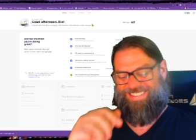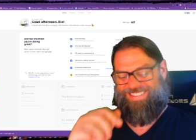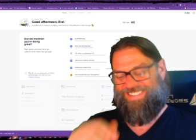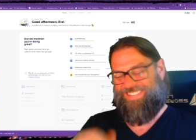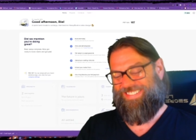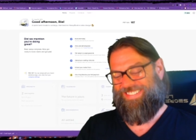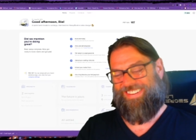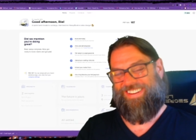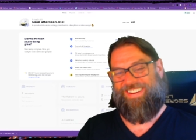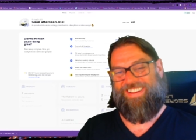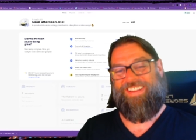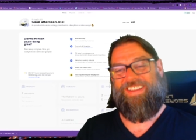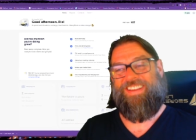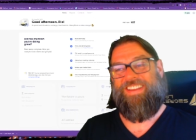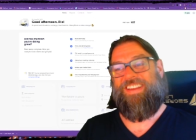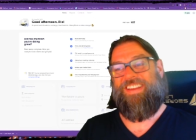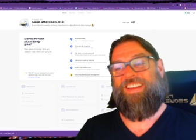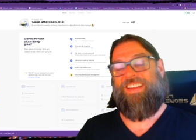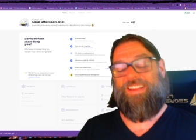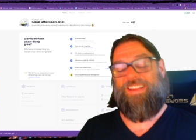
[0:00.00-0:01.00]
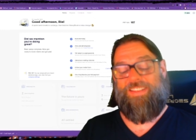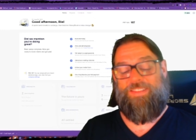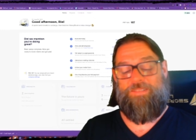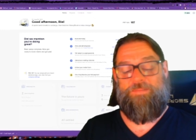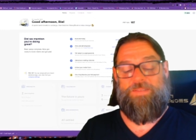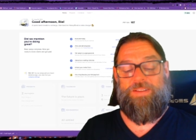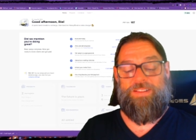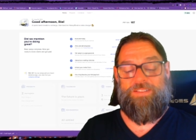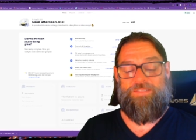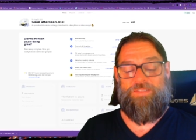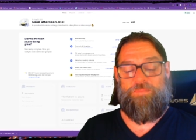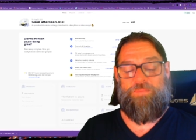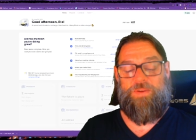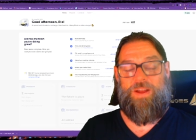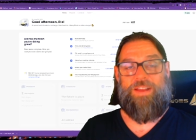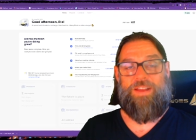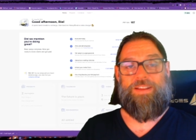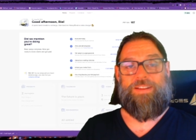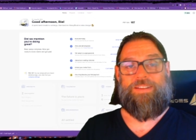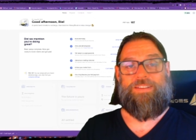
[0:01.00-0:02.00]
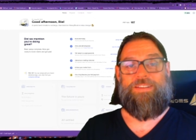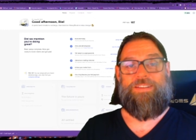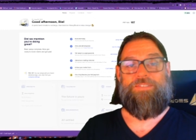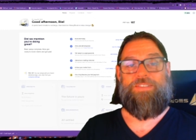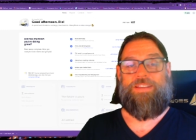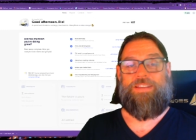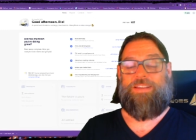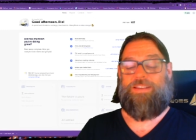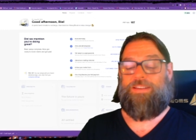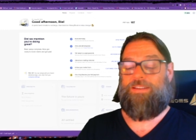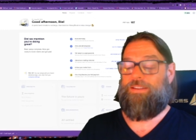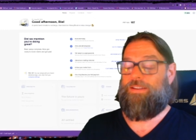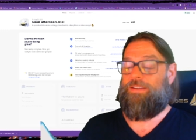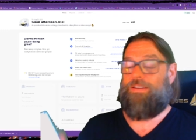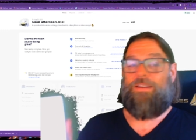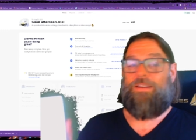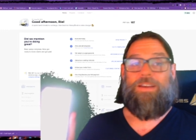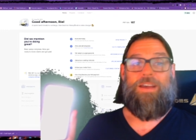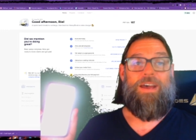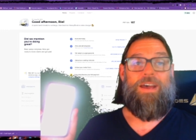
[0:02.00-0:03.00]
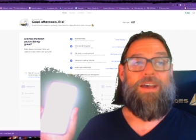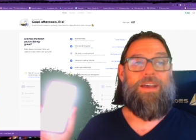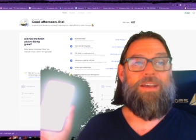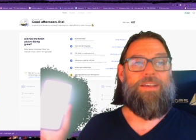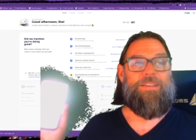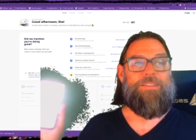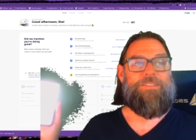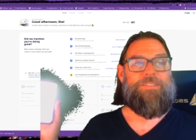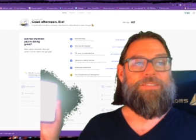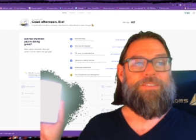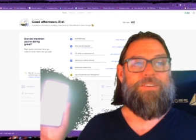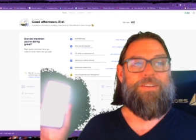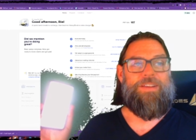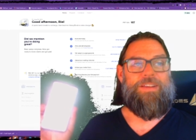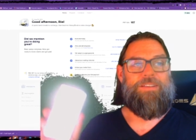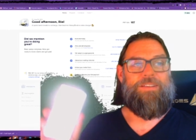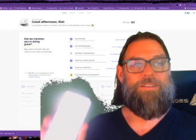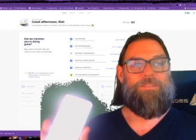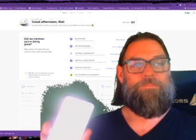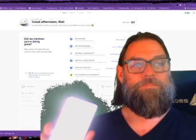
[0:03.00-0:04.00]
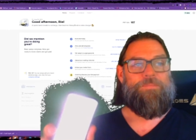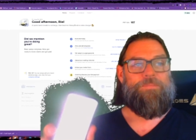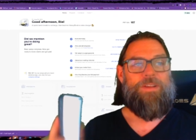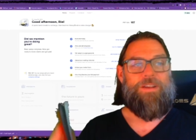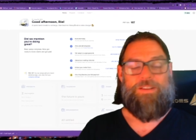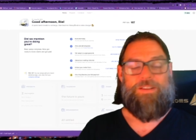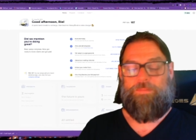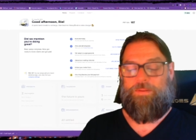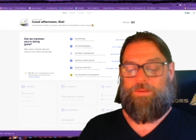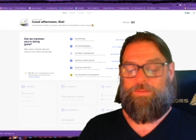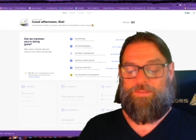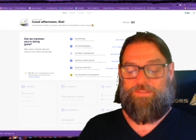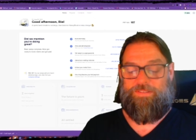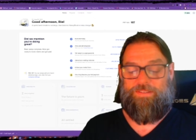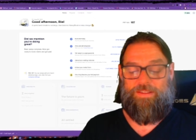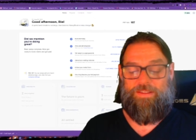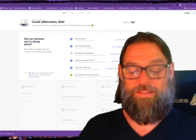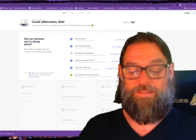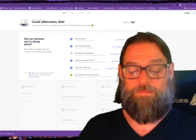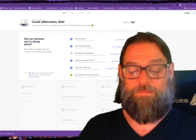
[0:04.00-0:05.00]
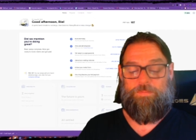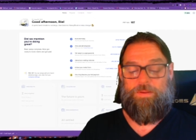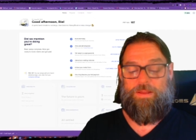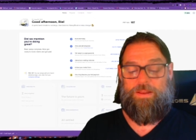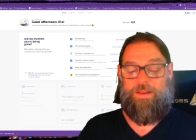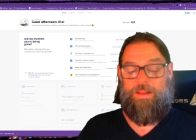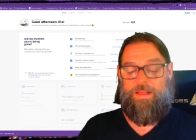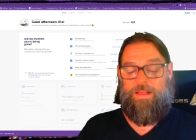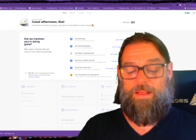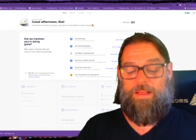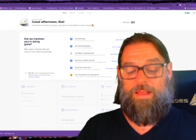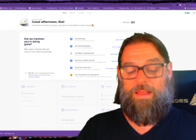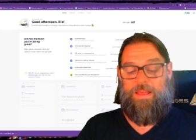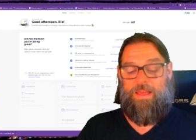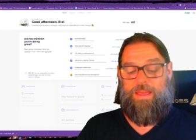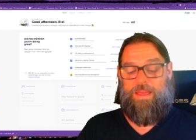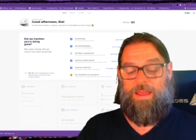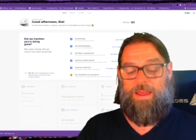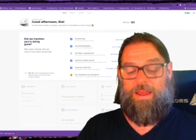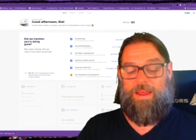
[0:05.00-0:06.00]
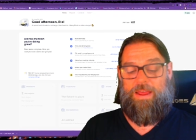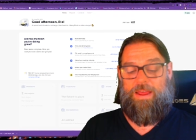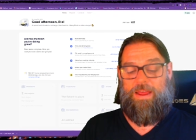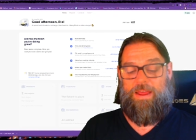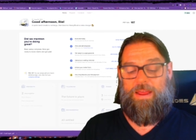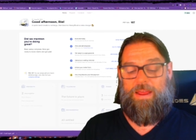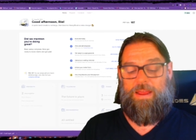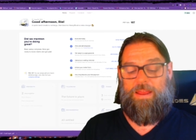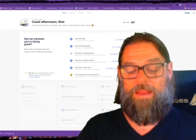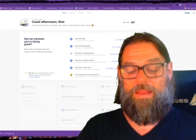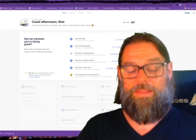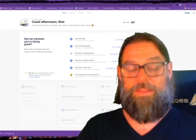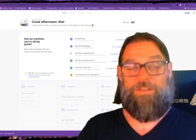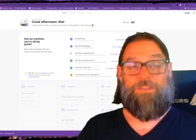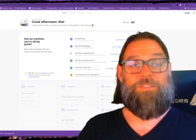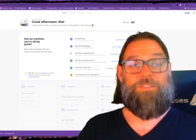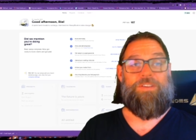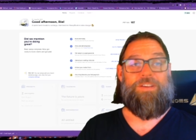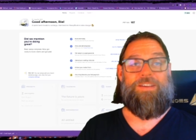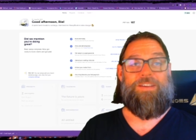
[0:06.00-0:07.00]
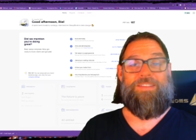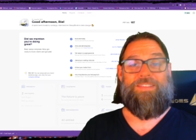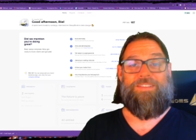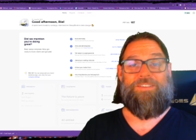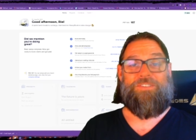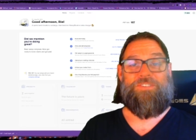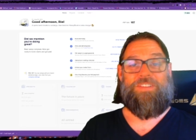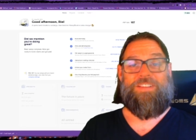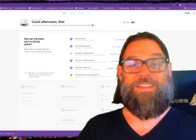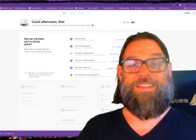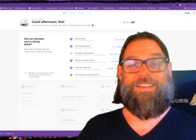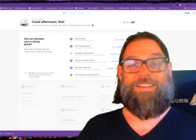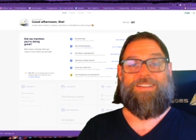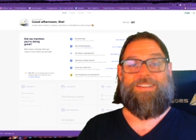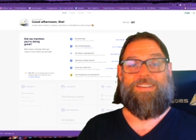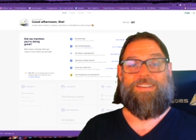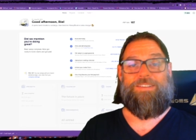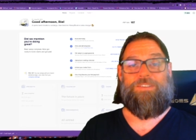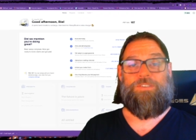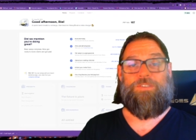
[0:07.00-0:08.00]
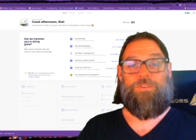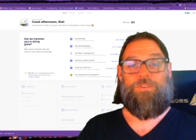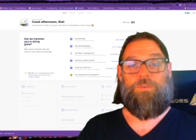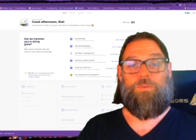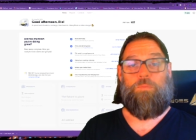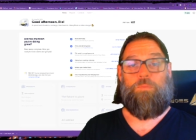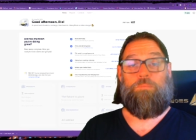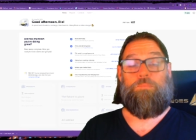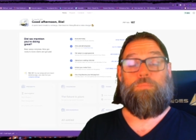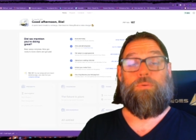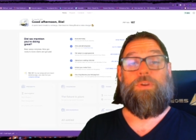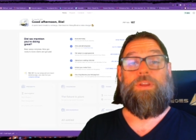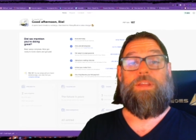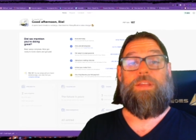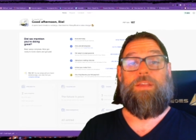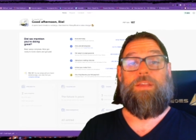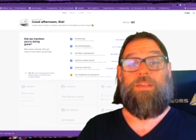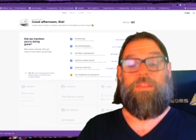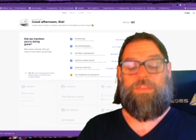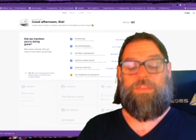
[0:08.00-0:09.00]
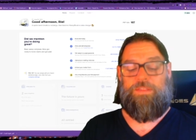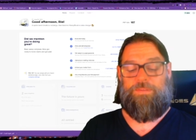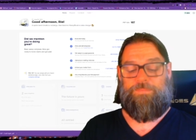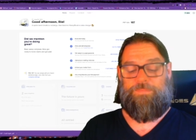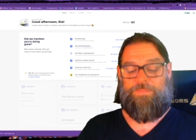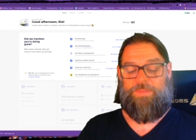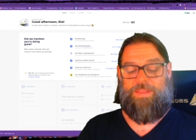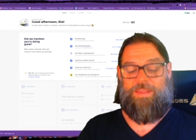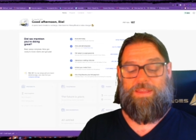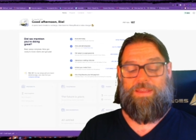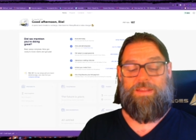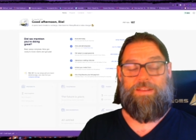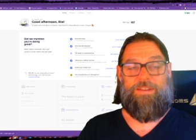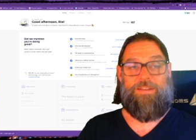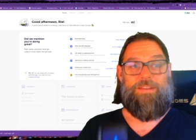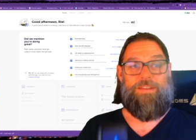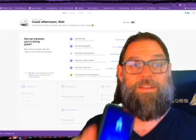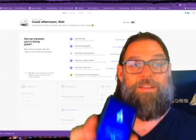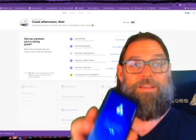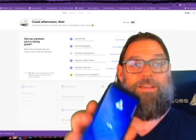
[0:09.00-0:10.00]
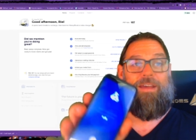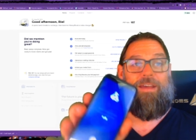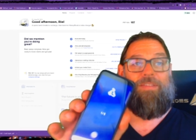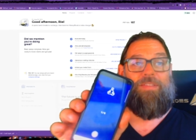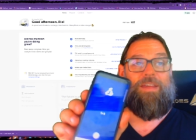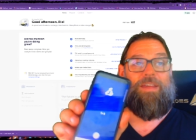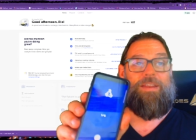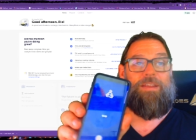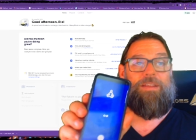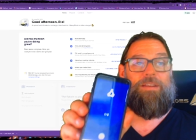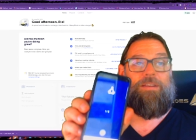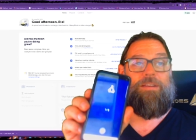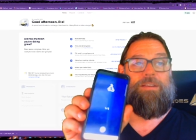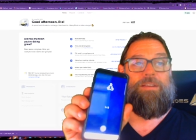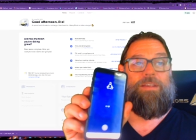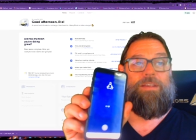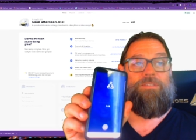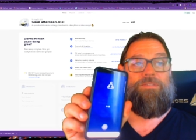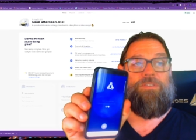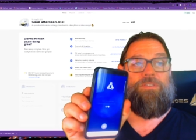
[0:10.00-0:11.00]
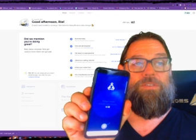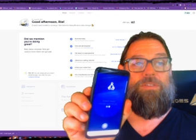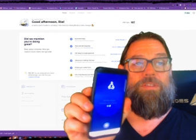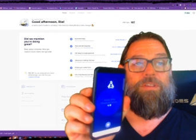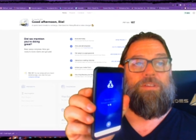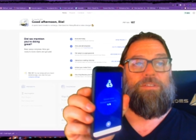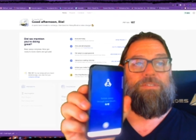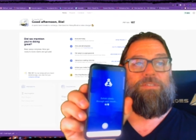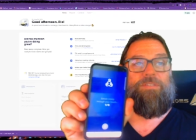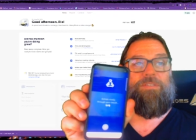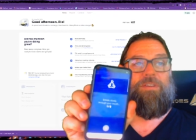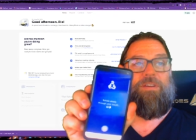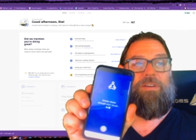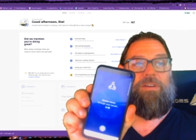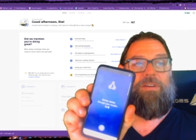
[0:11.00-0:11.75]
sorry in the middle of the productivity uh, screen. You're not gonna be able to see this, but uh, there's a there's a link to breathe, and and then it gives you this